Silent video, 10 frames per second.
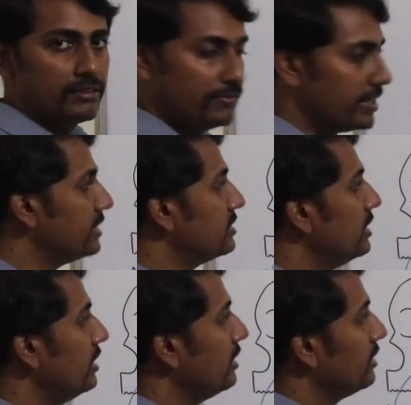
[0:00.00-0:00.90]
we can
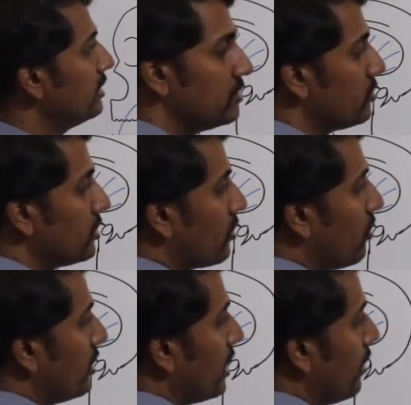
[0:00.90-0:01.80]
see this was the
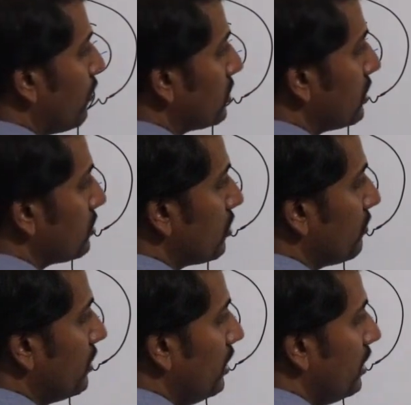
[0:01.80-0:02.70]
condyle process
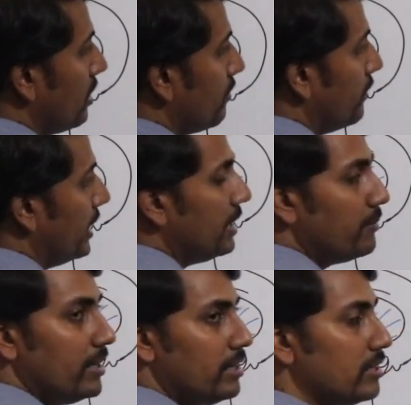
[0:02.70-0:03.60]
of the
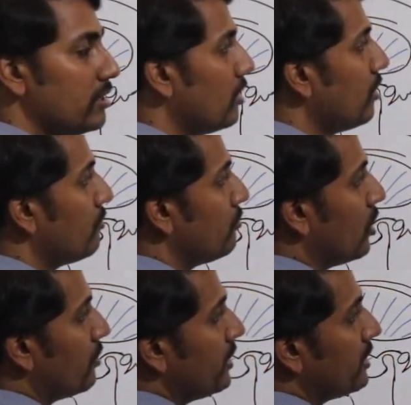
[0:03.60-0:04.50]
mandible
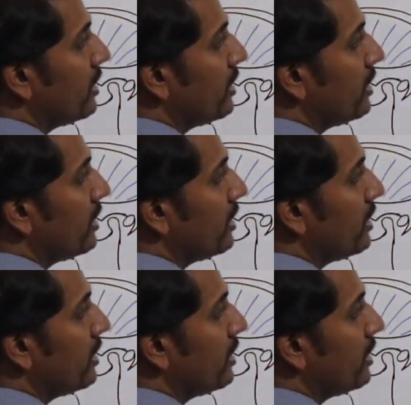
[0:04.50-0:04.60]
forming